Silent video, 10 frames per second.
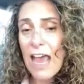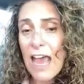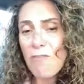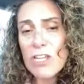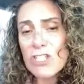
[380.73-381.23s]

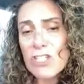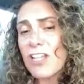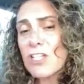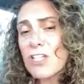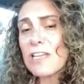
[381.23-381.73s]
and we
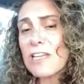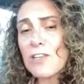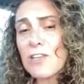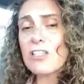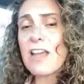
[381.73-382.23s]
start to believe
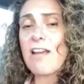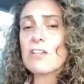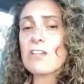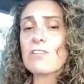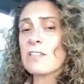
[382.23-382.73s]
in those
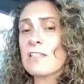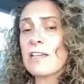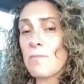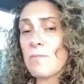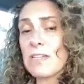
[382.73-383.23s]
characteristics and
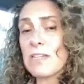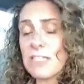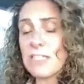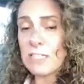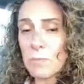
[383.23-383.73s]

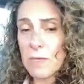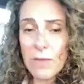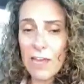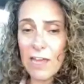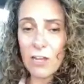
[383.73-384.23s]
capabilities as being
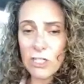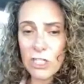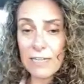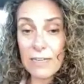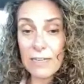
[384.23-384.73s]

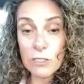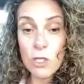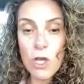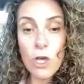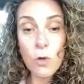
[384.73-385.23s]
biologically linked,
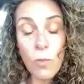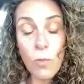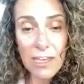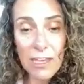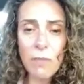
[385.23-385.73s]
when
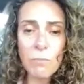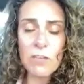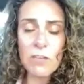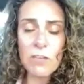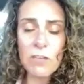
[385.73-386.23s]
they're not,
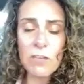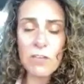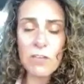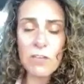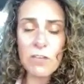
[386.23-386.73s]
because in fact
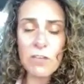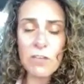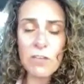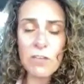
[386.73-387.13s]
they're stereotypes.